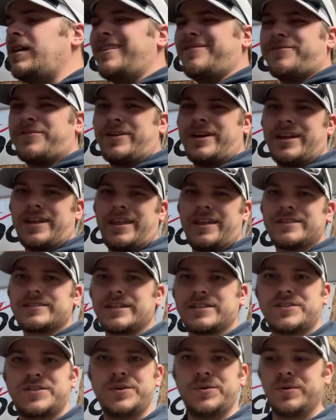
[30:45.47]
for like, I think it's
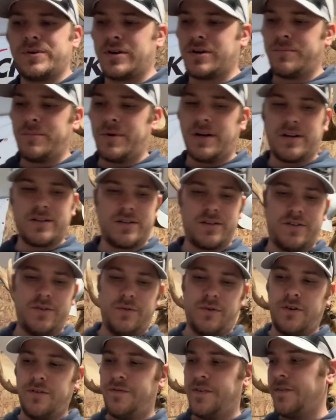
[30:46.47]
like $200 or
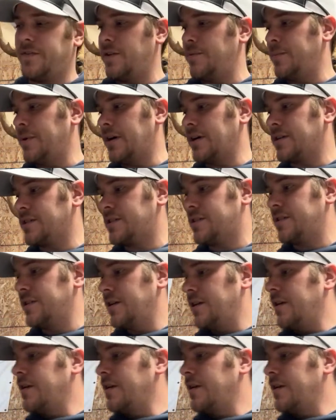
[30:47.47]
$250.